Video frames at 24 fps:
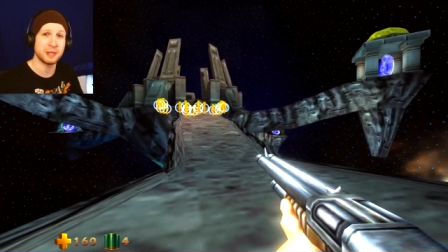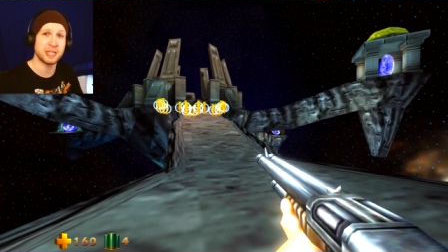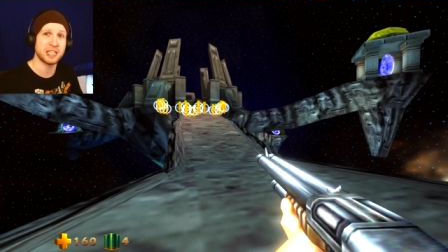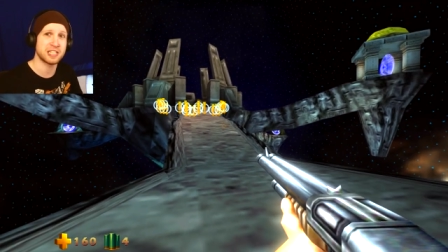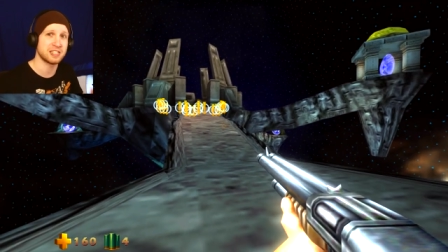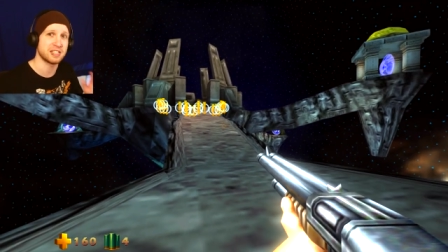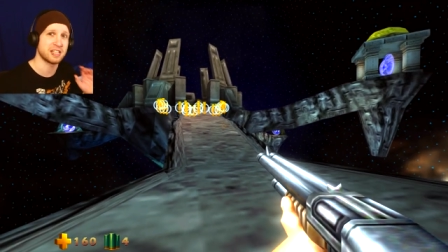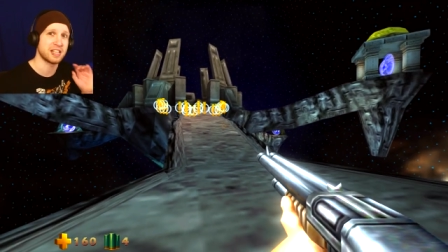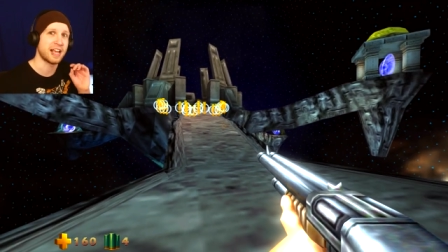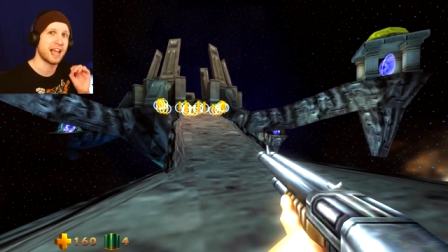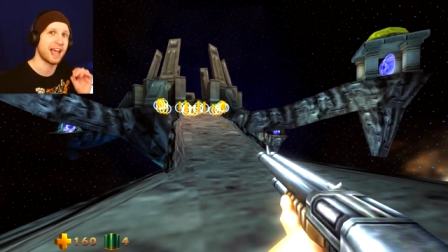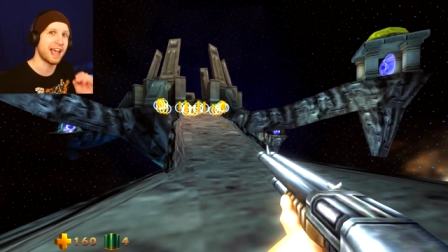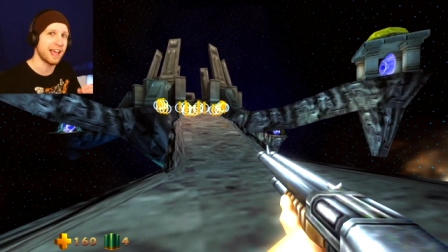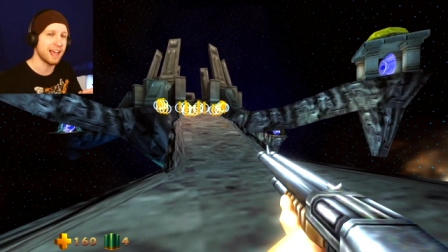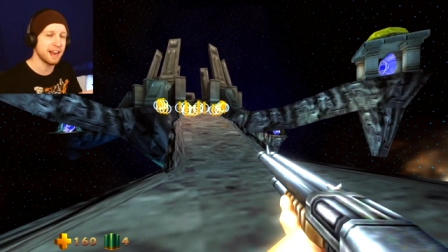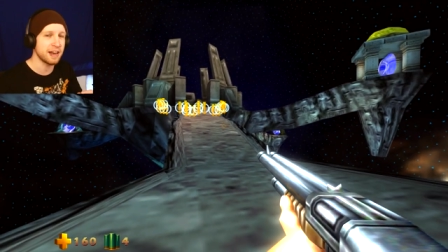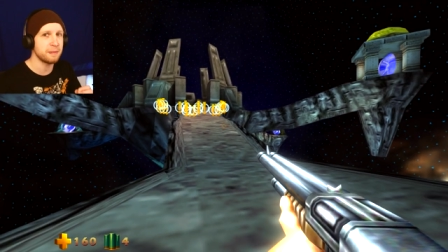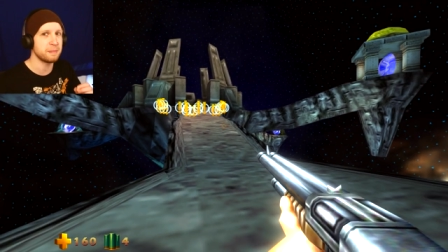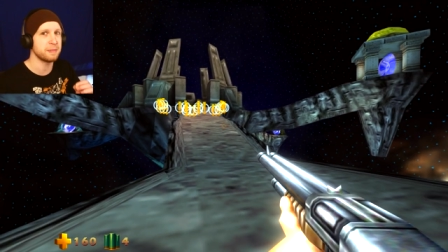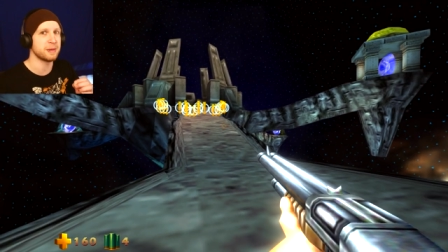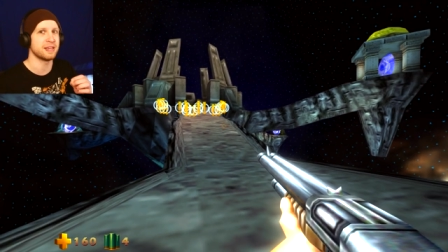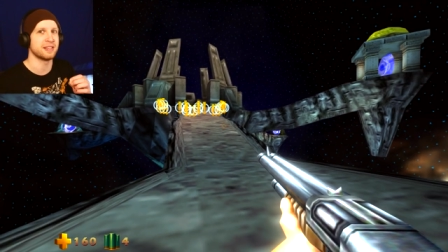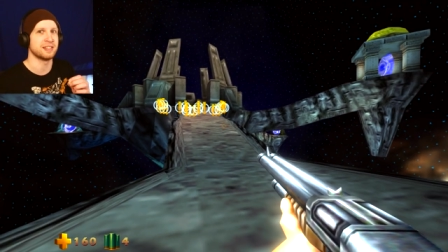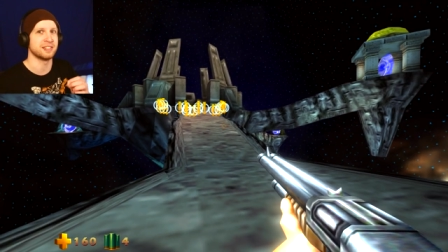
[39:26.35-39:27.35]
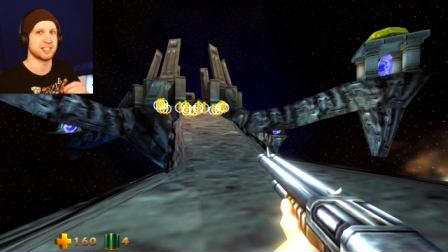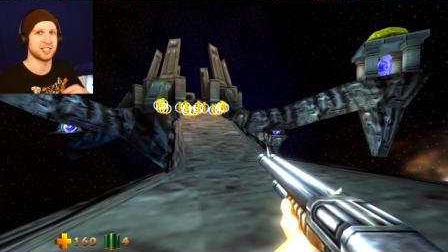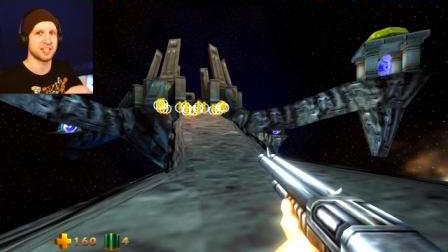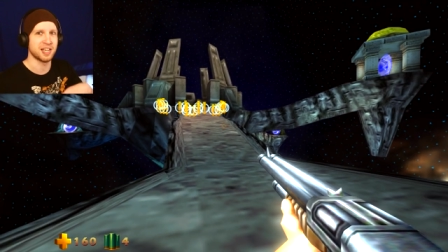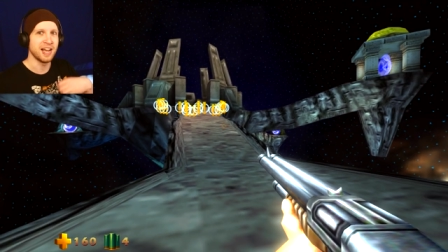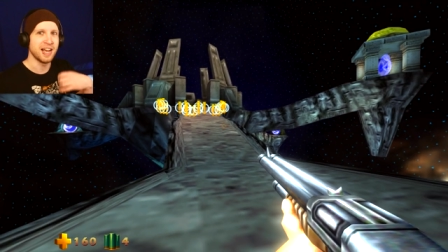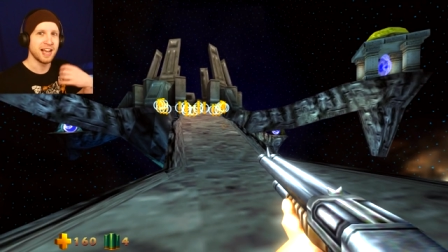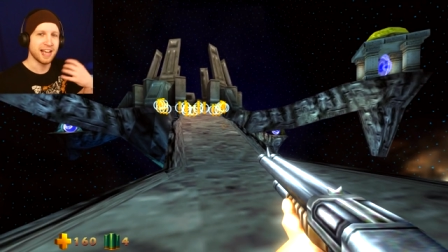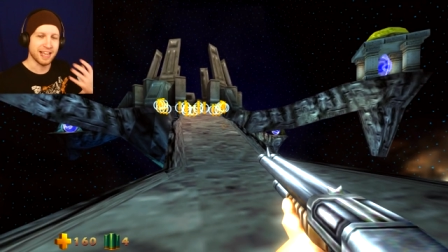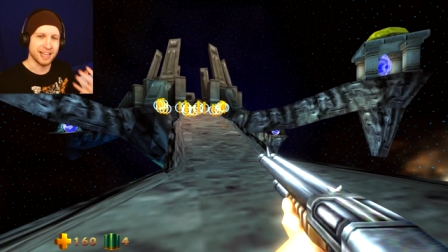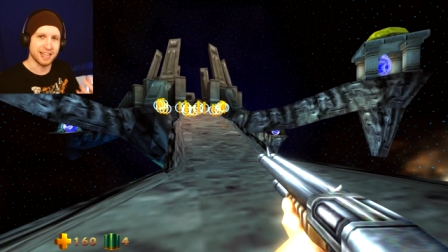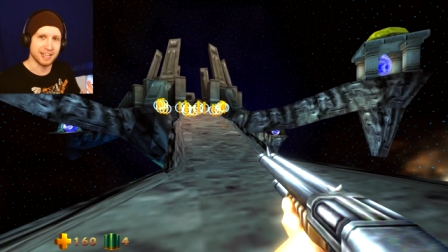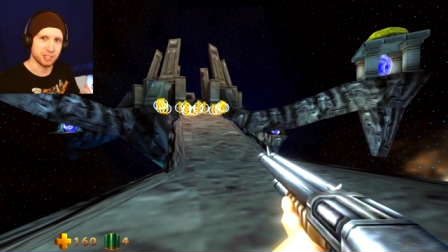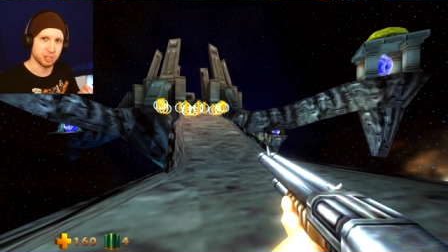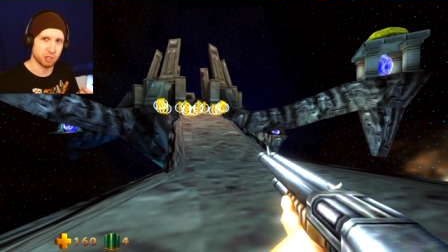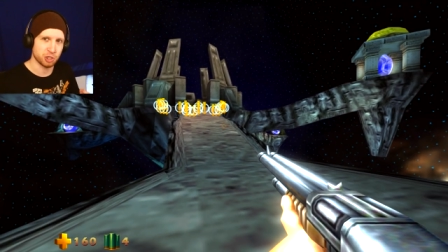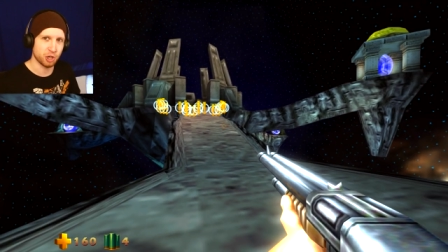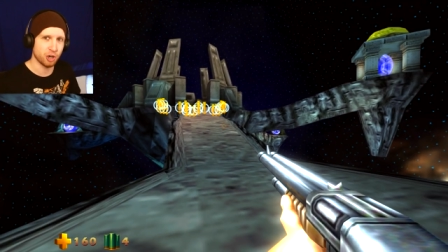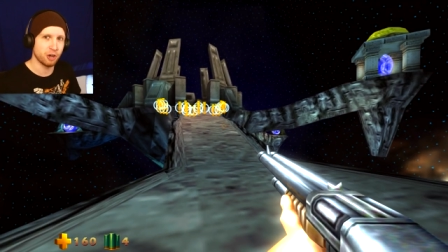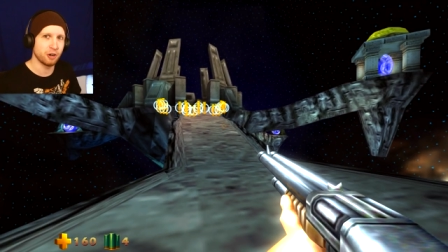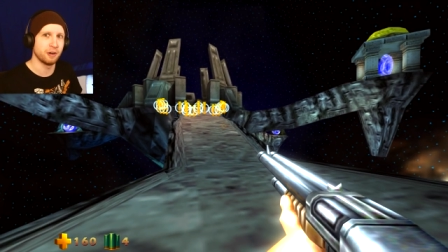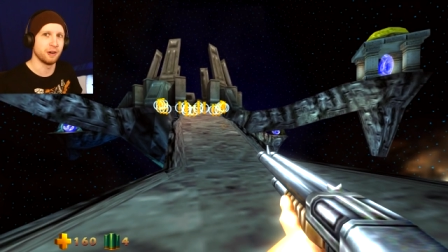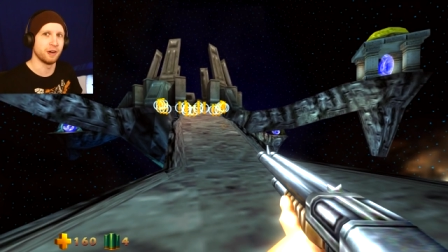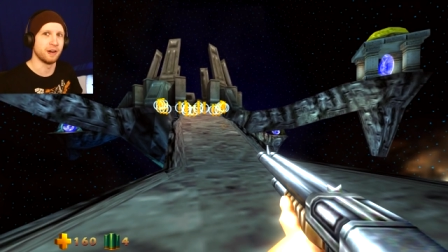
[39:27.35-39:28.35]
because the enemies in
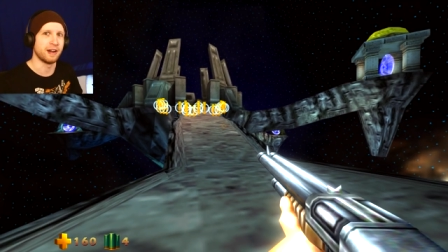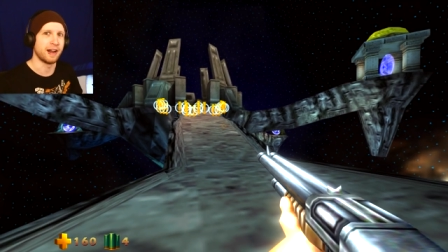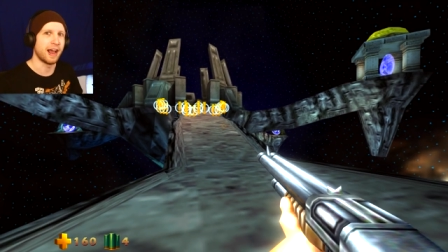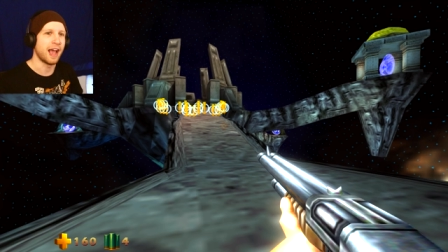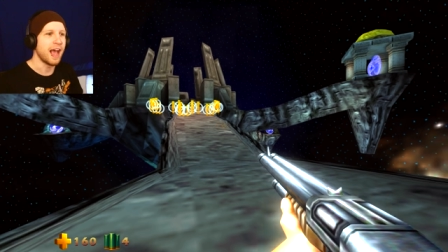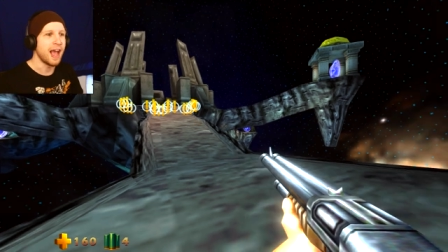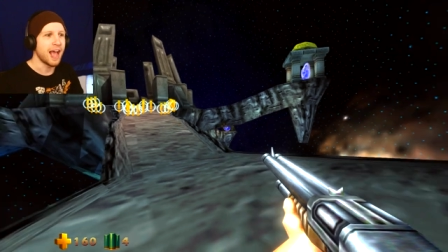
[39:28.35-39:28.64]
turn